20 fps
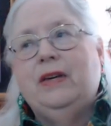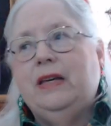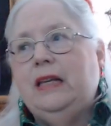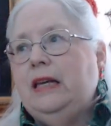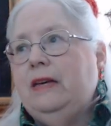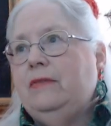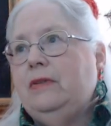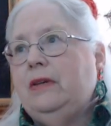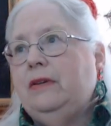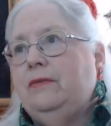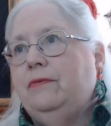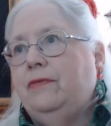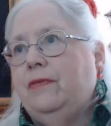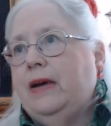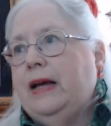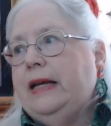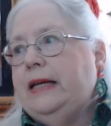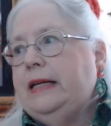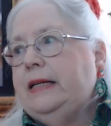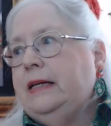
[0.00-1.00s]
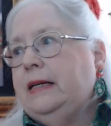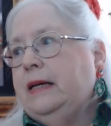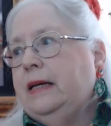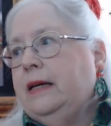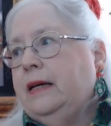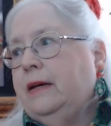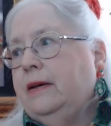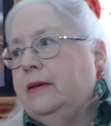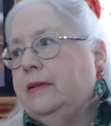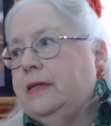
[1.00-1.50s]
even invite
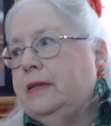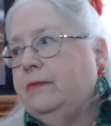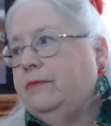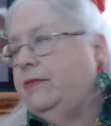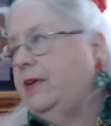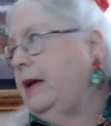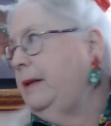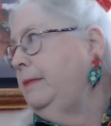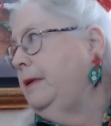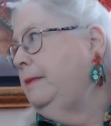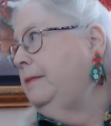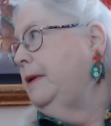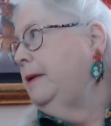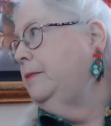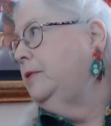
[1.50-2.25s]
some family members.